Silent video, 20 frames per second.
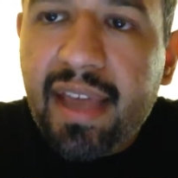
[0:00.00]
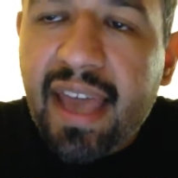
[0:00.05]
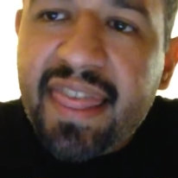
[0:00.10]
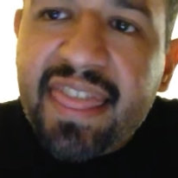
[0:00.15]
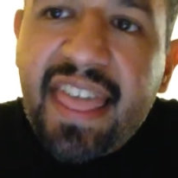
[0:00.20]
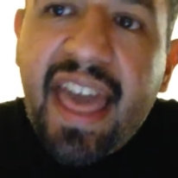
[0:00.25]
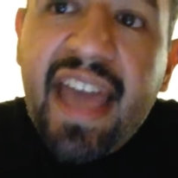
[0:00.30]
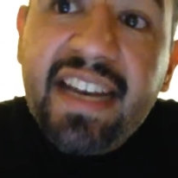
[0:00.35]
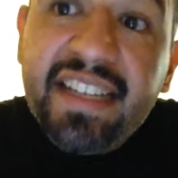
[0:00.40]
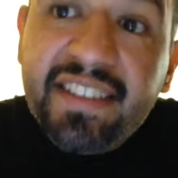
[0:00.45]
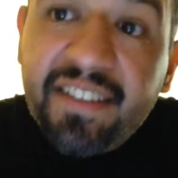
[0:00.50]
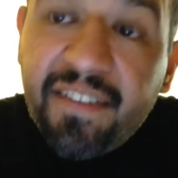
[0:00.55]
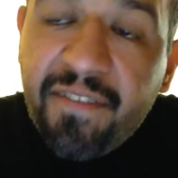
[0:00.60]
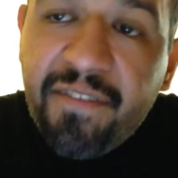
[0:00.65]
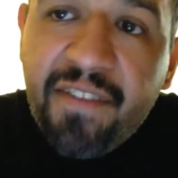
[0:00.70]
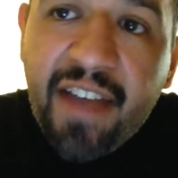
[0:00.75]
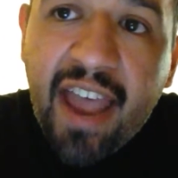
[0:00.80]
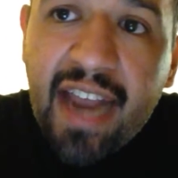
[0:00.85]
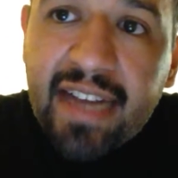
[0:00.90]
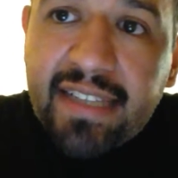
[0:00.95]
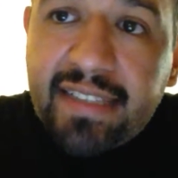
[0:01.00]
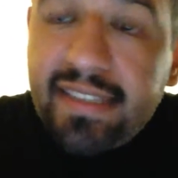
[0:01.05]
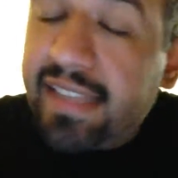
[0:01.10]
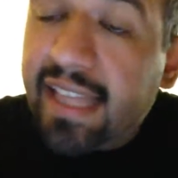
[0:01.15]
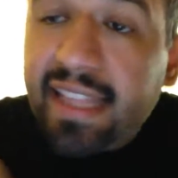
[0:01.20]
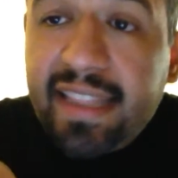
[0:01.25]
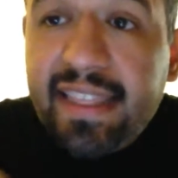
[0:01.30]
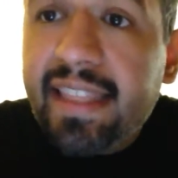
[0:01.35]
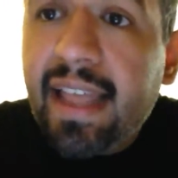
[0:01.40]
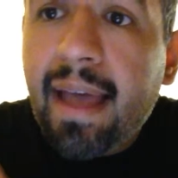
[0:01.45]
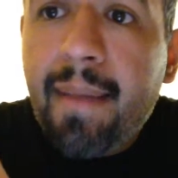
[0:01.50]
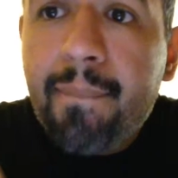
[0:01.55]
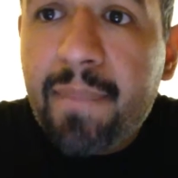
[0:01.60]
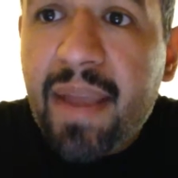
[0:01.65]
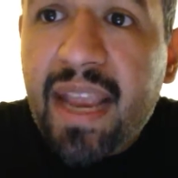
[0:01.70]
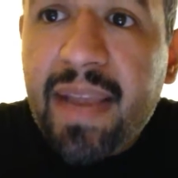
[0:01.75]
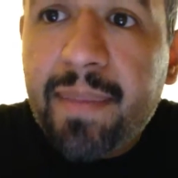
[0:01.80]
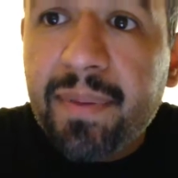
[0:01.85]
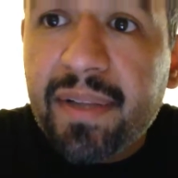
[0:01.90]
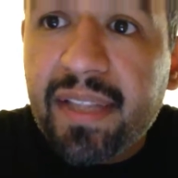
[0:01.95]
And that is a fact. That's not
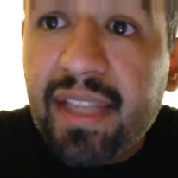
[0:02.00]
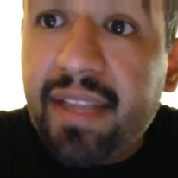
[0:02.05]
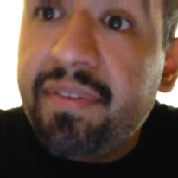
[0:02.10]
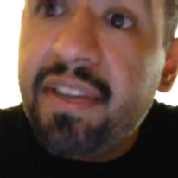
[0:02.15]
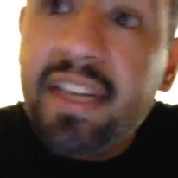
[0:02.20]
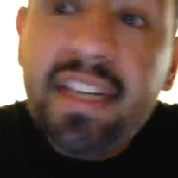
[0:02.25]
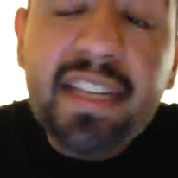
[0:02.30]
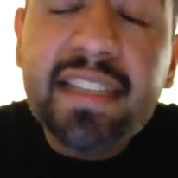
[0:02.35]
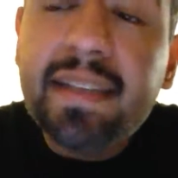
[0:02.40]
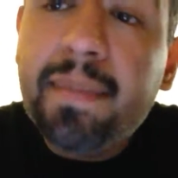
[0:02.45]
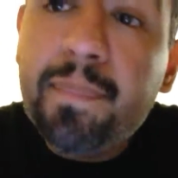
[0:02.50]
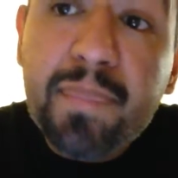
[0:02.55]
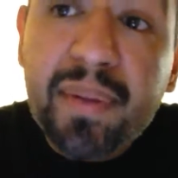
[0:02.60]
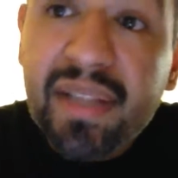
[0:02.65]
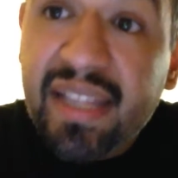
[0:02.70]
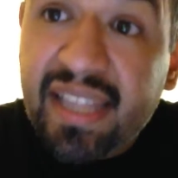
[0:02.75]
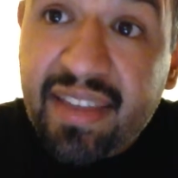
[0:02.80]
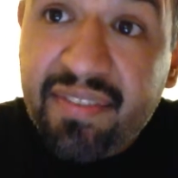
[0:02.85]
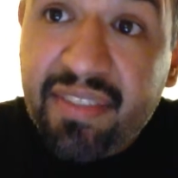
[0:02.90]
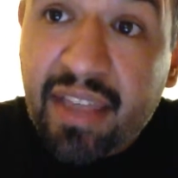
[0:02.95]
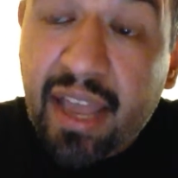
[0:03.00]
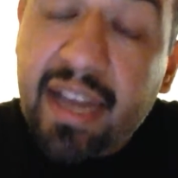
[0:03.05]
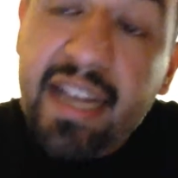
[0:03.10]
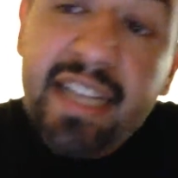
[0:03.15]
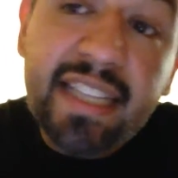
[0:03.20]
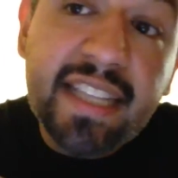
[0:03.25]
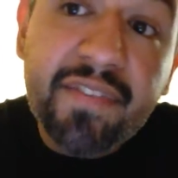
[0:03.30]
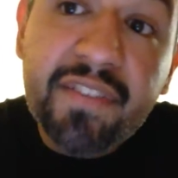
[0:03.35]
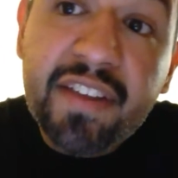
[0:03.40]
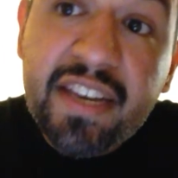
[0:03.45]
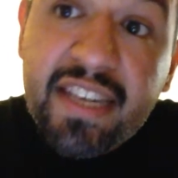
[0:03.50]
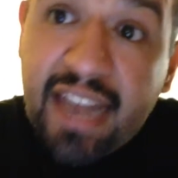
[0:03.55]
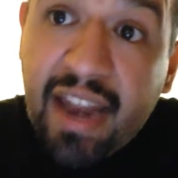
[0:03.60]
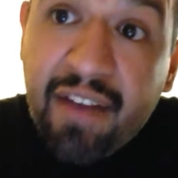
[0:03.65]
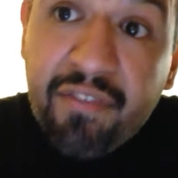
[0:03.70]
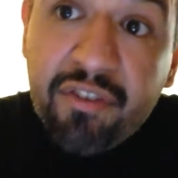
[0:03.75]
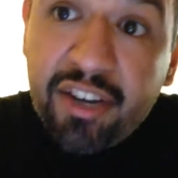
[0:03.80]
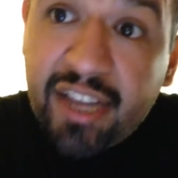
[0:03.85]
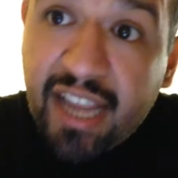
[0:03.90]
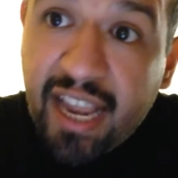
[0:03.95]
make-believe. He doesn't believe that, because if he
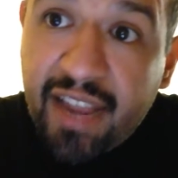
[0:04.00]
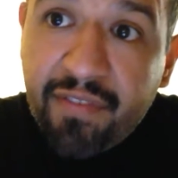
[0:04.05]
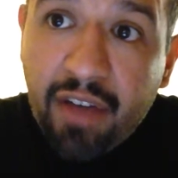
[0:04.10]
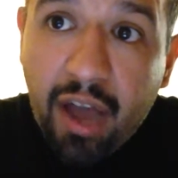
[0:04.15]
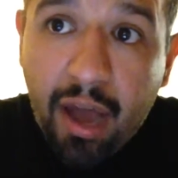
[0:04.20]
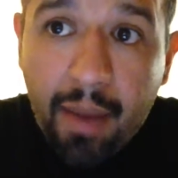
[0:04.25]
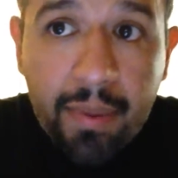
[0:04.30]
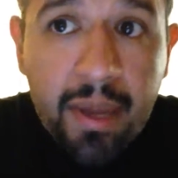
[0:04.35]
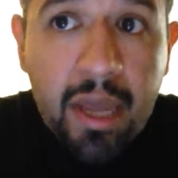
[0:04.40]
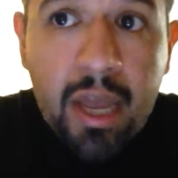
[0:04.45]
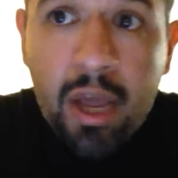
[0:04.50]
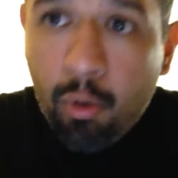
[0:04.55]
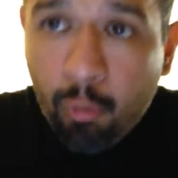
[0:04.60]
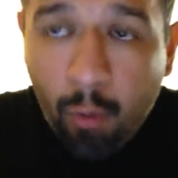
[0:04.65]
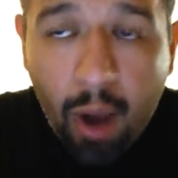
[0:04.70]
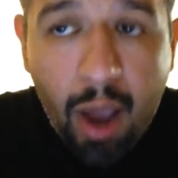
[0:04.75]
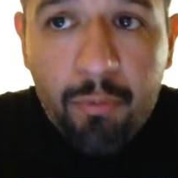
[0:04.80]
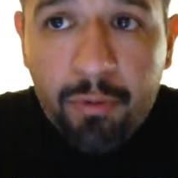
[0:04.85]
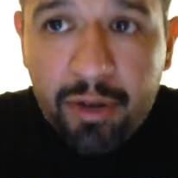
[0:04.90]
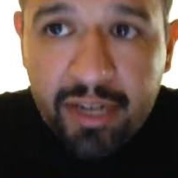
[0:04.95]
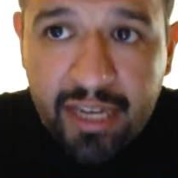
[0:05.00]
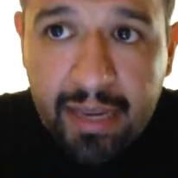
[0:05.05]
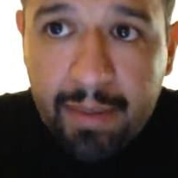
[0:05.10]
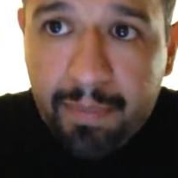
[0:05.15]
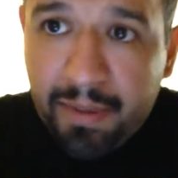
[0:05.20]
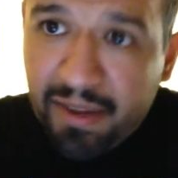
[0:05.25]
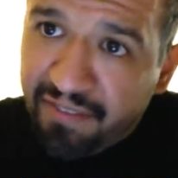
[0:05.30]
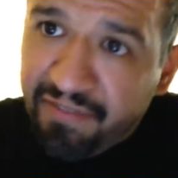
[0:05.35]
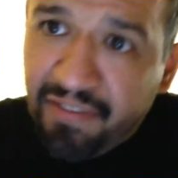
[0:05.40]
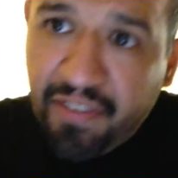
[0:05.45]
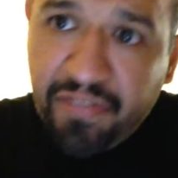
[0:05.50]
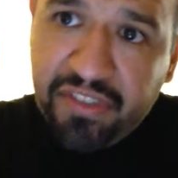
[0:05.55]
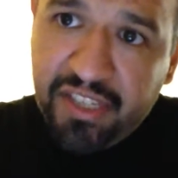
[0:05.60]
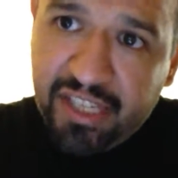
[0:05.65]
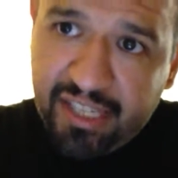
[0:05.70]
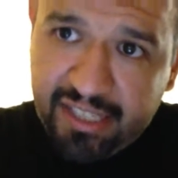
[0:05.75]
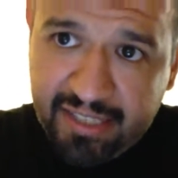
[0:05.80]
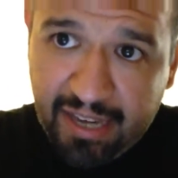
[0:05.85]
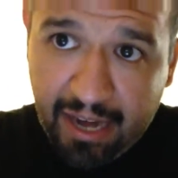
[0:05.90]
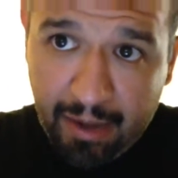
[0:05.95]
never gave up, why would he be
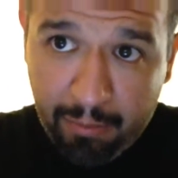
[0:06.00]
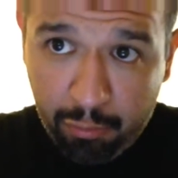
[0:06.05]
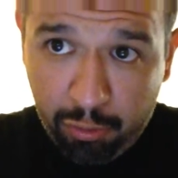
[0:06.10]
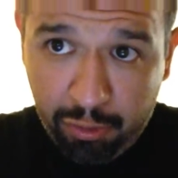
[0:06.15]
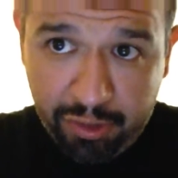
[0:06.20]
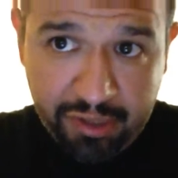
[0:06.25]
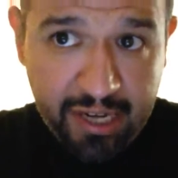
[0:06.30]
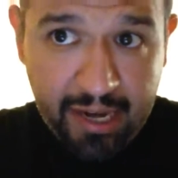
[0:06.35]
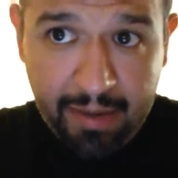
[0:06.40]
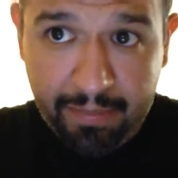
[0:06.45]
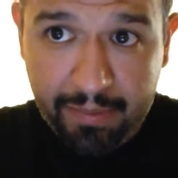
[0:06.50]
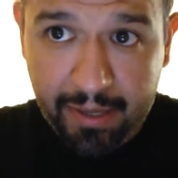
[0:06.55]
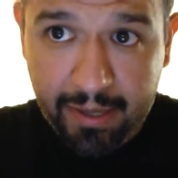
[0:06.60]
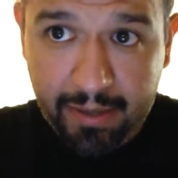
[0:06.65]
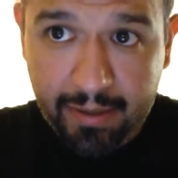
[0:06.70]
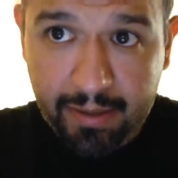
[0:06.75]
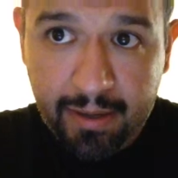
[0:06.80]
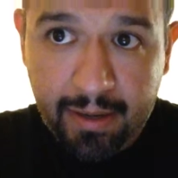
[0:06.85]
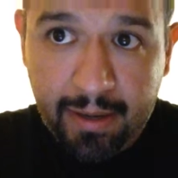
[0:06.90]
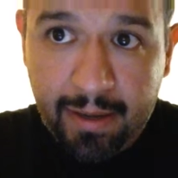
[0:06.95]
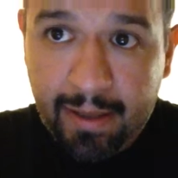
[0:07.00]
15-time world champion?